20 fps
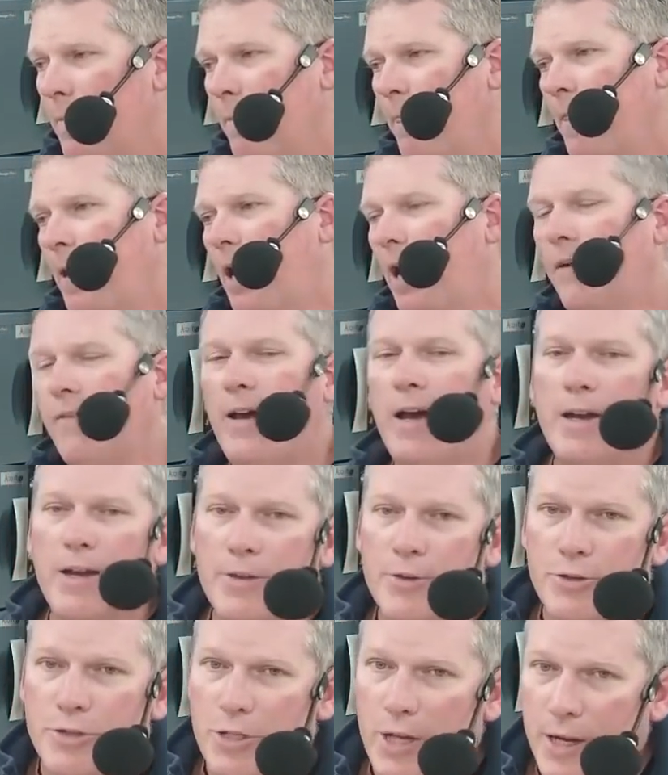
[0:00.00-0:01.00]

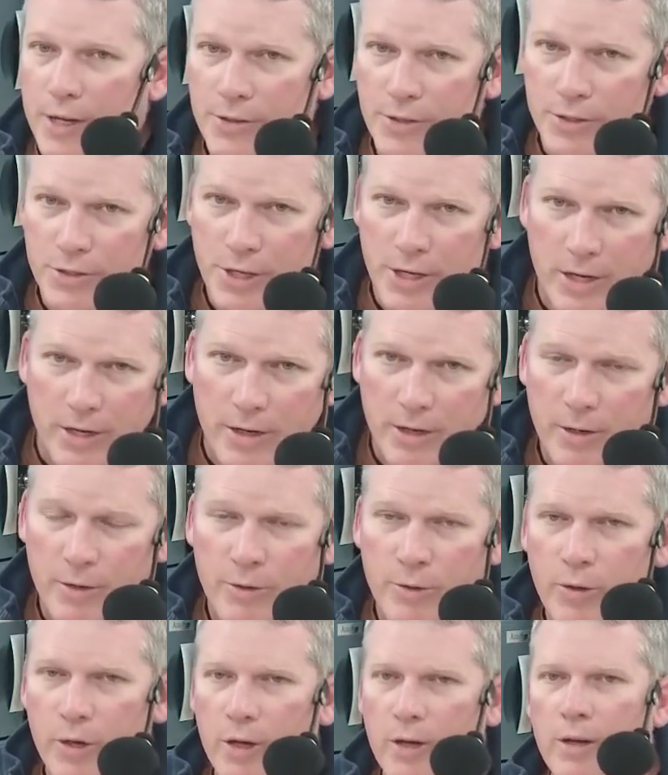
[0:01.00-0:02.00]
other scientists here
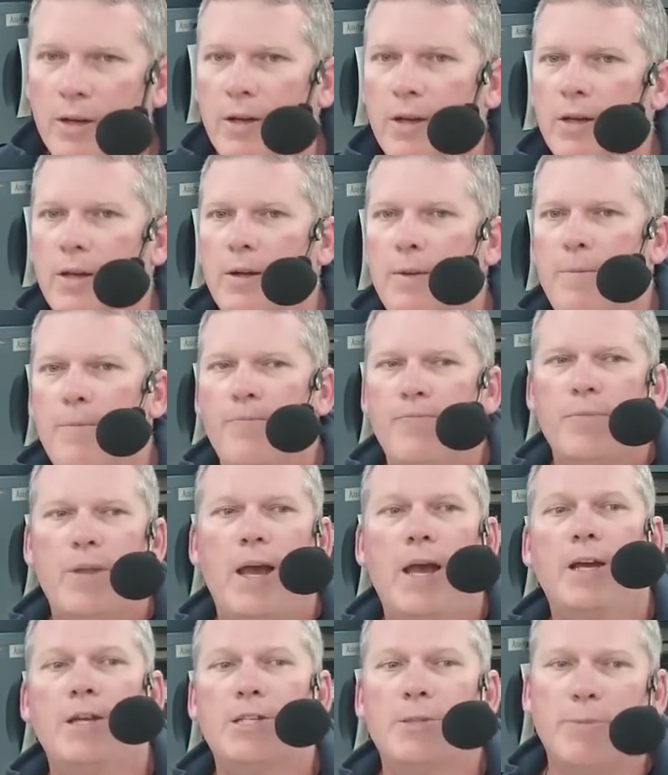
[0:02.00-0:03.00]
who are
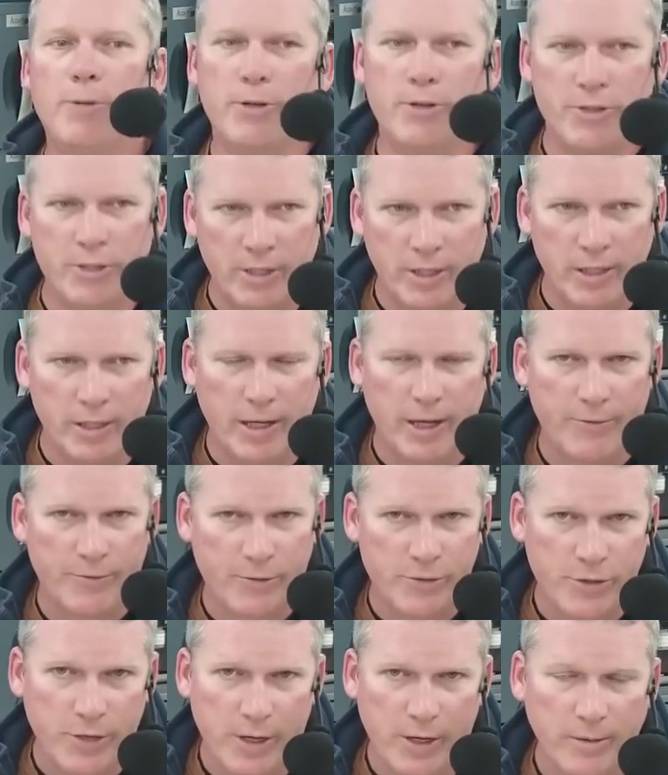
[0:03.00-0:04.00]
experts in
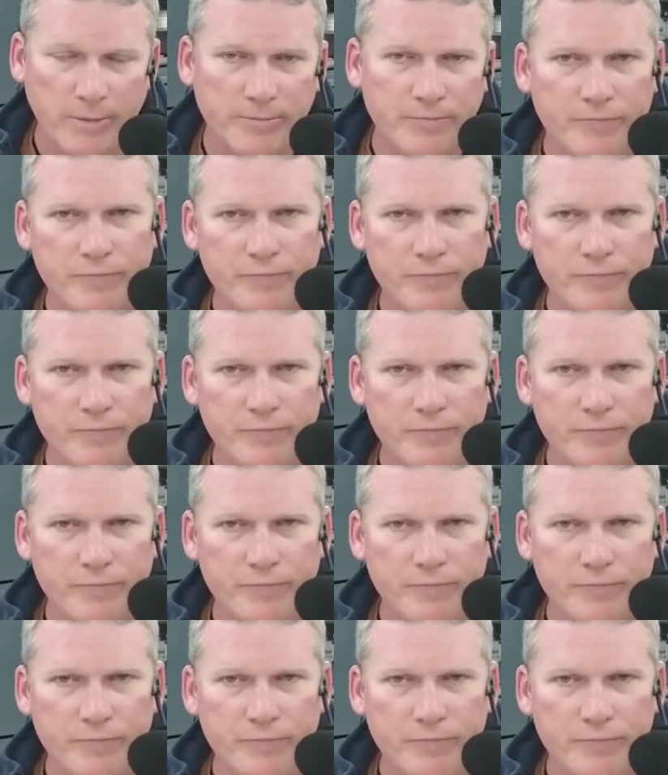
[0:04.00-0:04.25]
glyphosate,